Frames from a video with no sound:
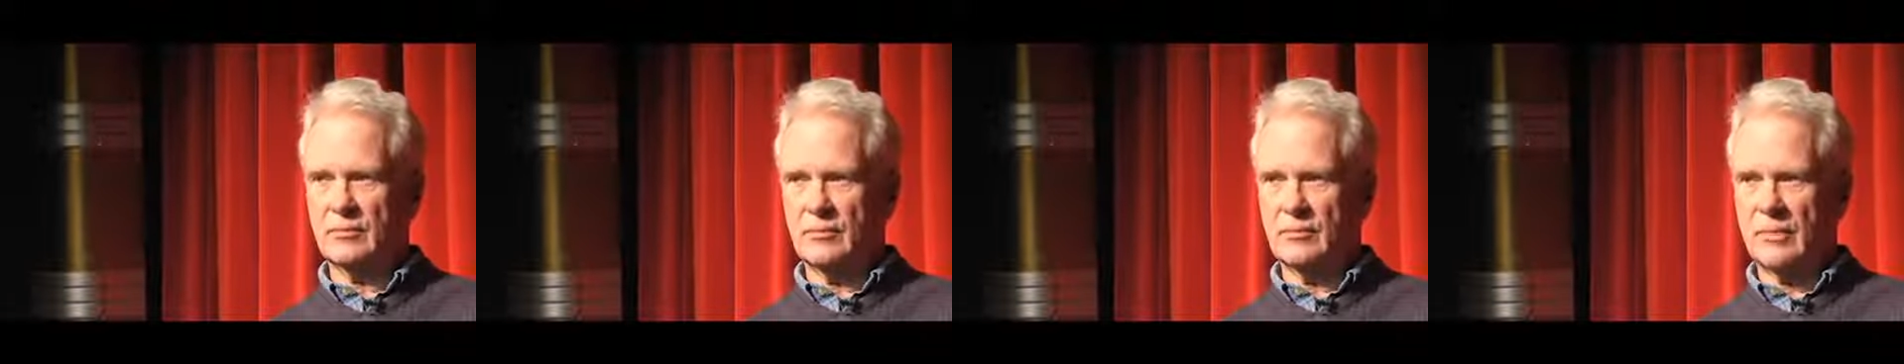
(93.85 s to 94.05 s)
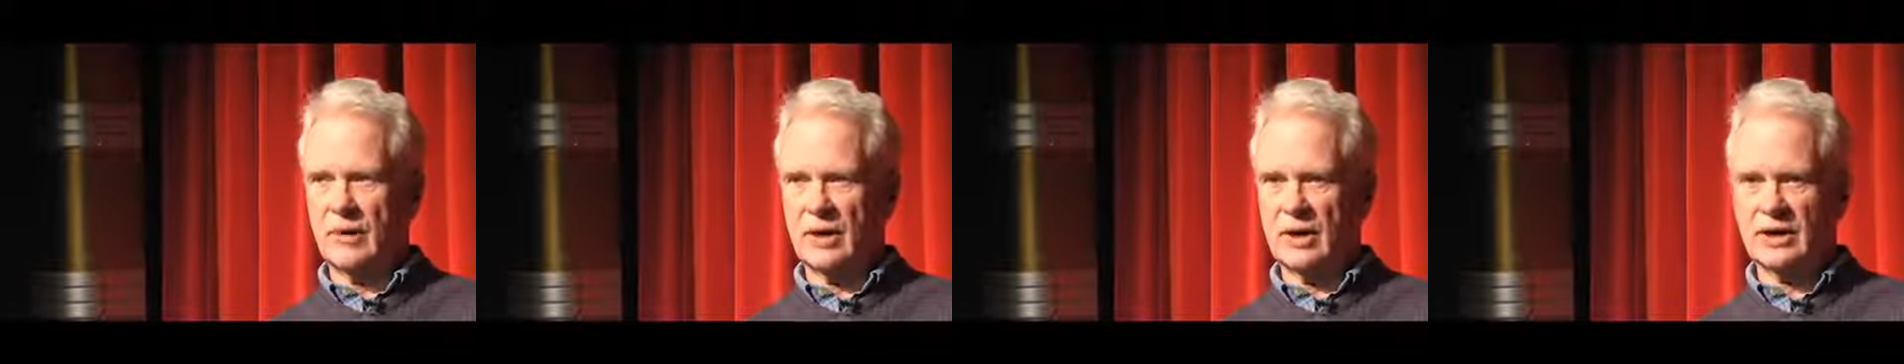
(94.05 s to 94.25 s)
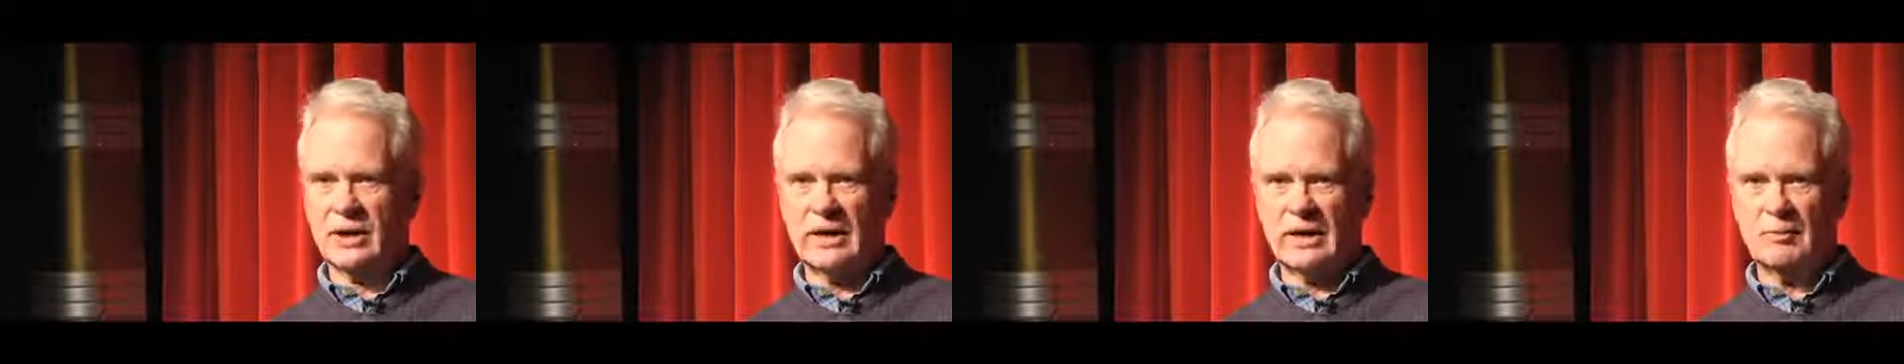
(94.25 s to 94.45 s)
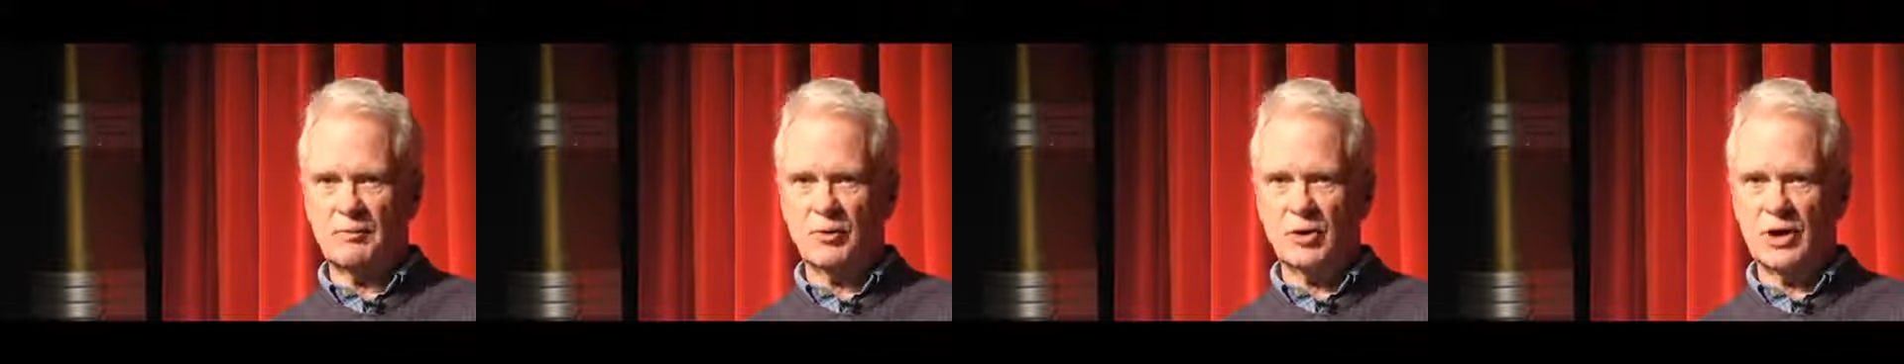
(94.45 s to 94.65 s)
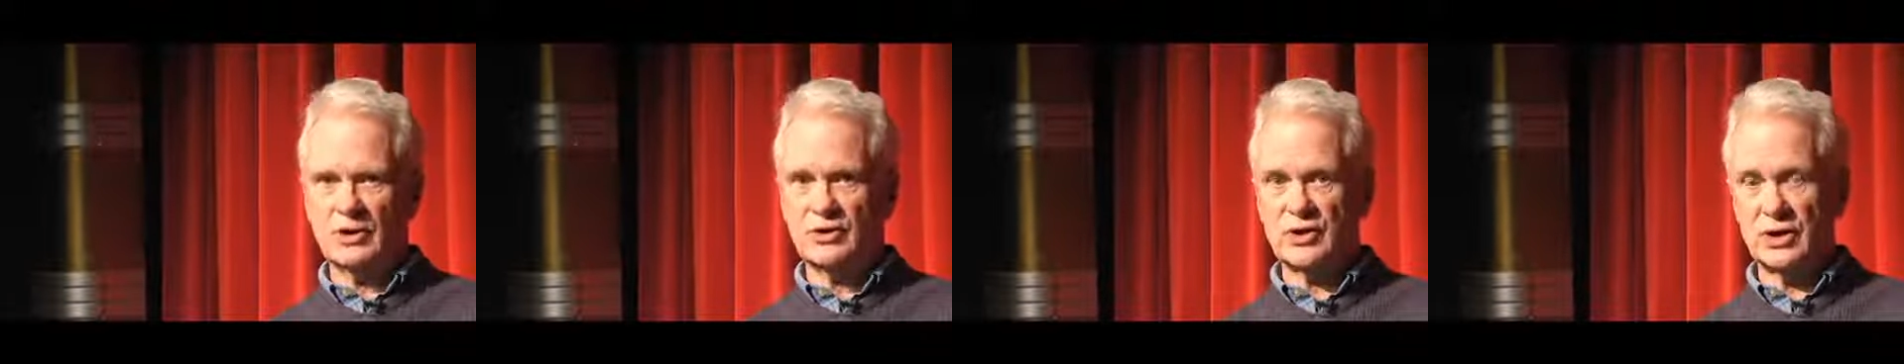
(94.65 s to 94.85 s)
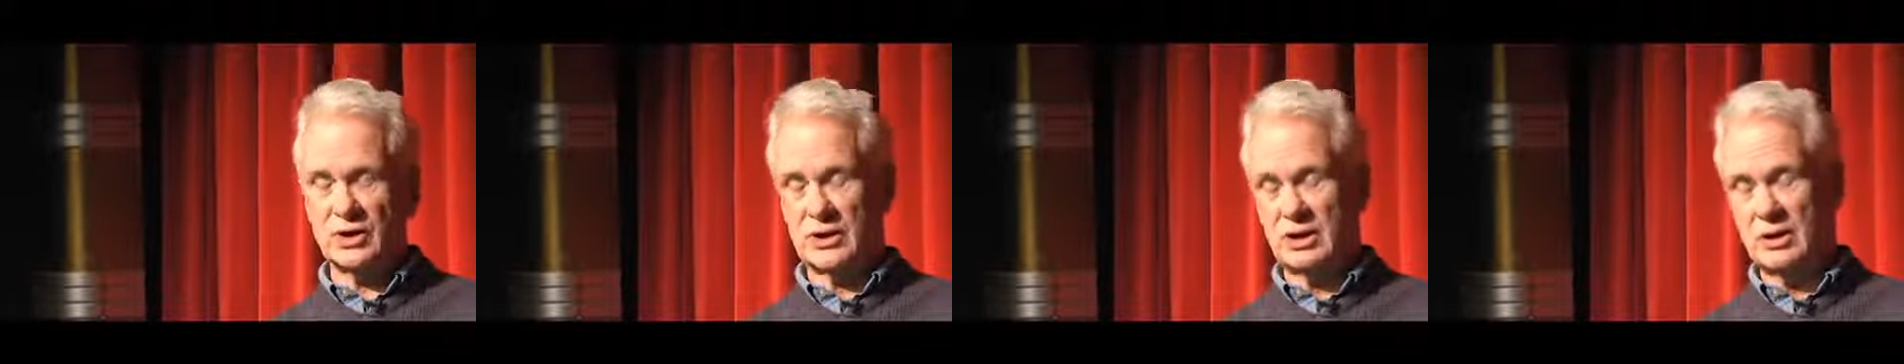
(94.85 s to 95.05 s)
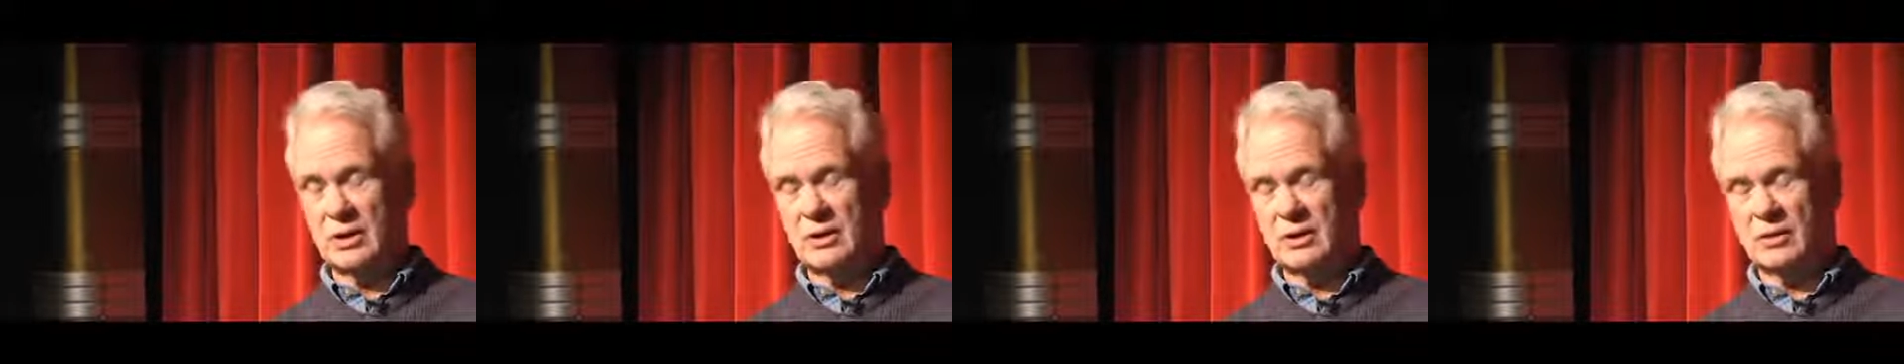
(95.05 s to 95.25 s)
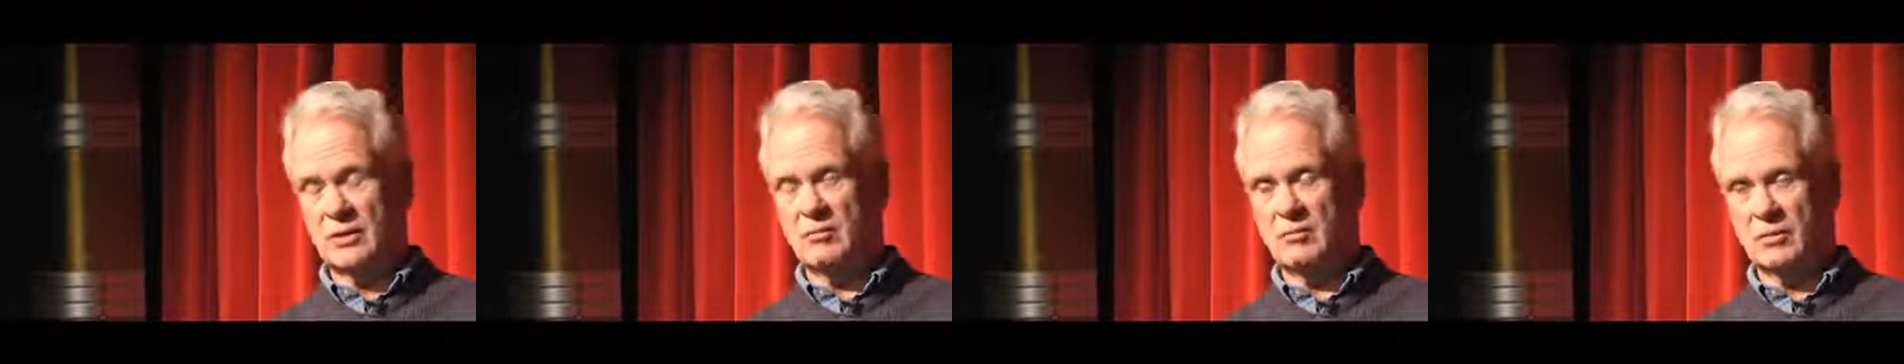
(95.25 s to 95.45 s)
marquee project,
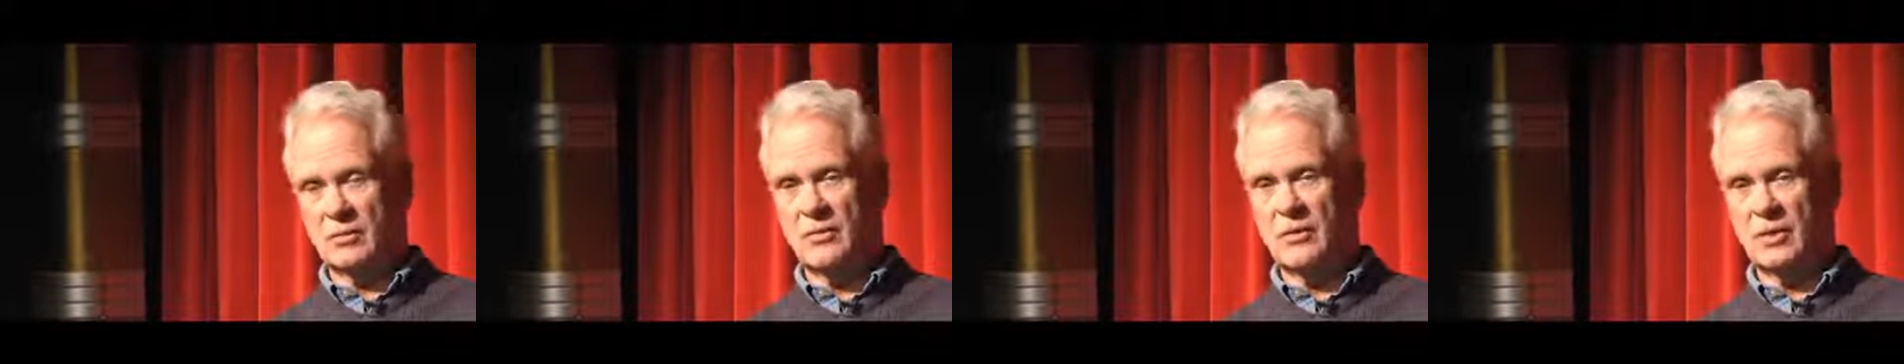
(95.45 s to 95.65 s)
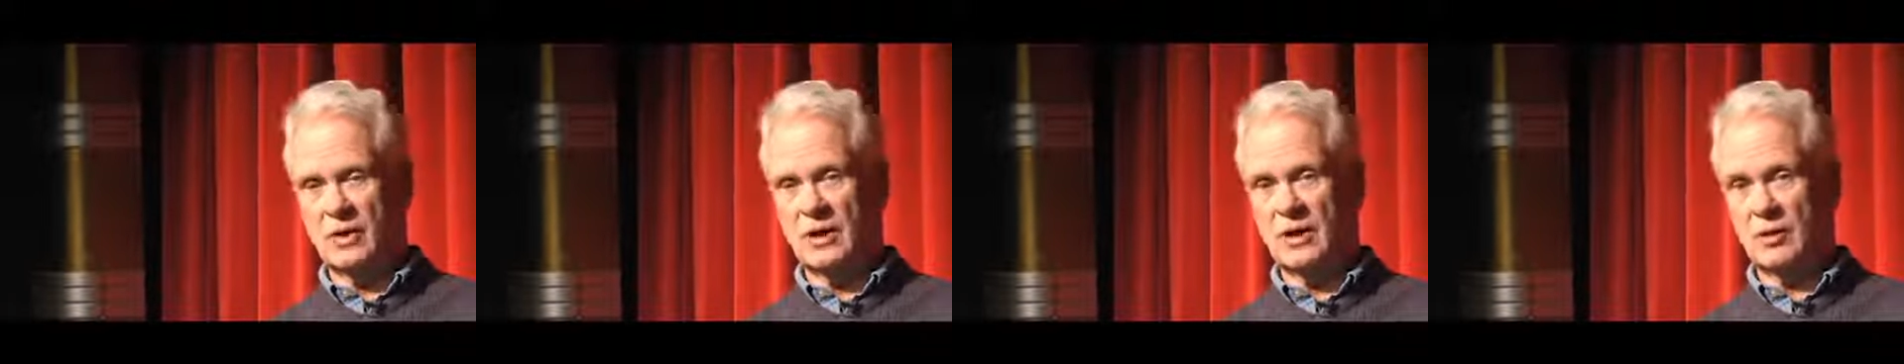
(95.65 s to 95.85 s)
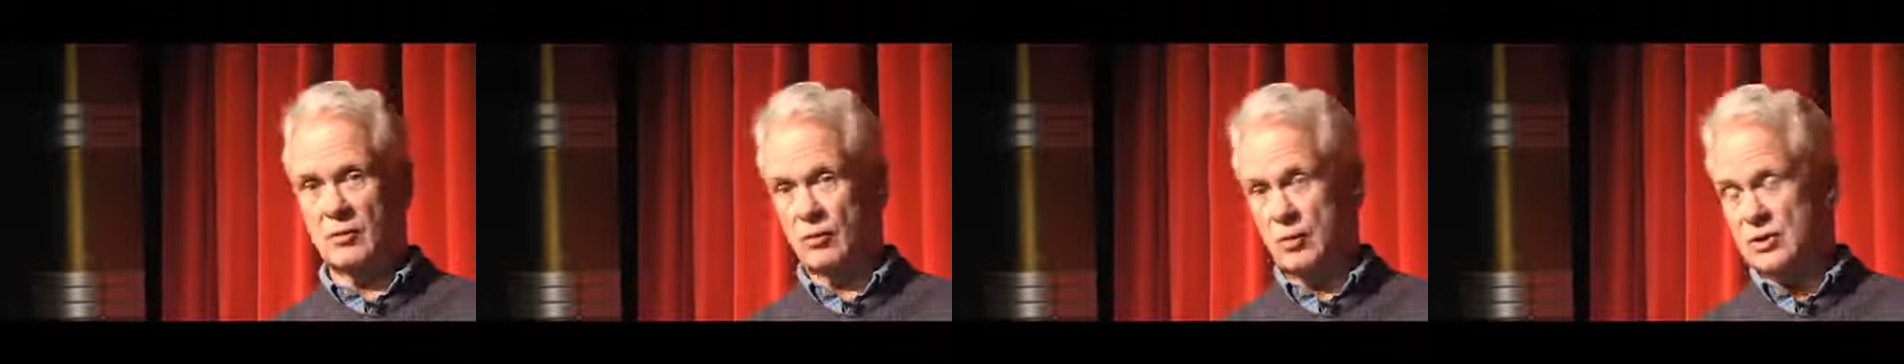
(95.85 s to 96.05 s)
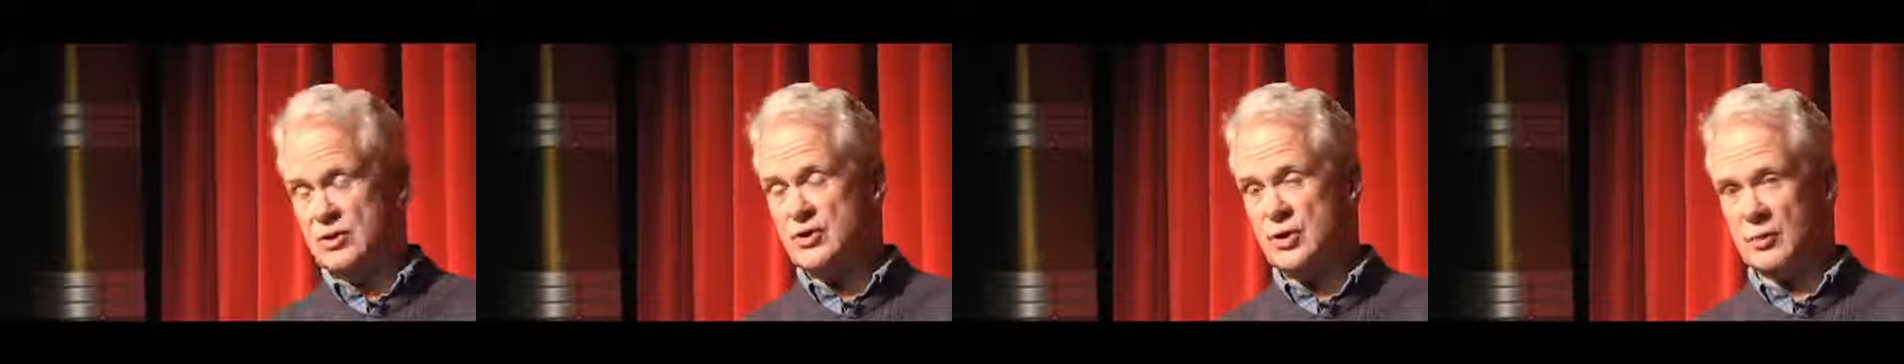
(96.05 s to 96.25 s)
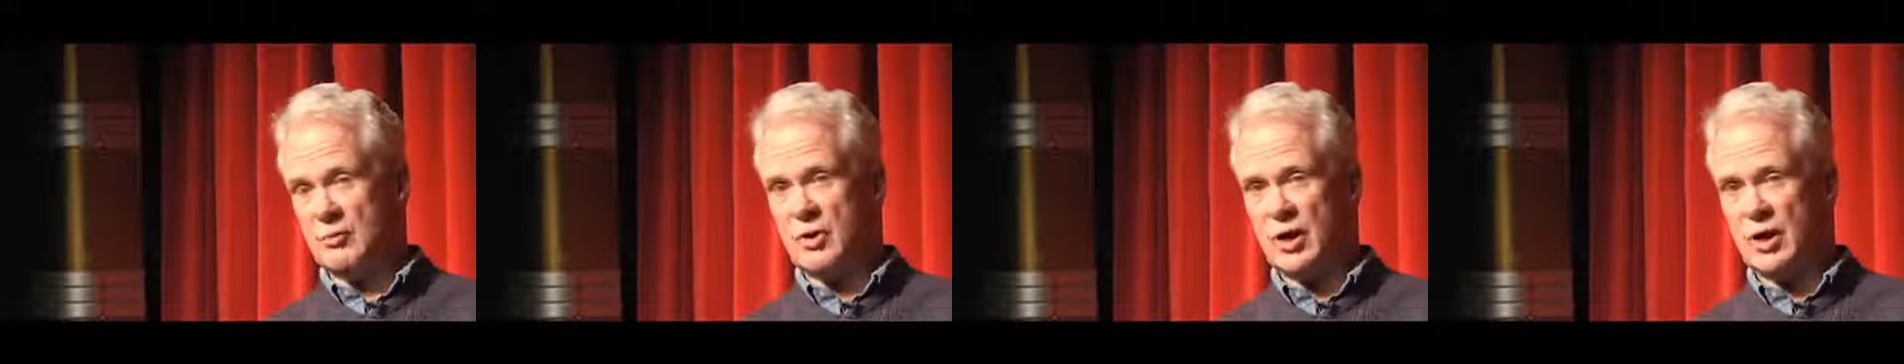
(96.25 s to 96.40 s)
the original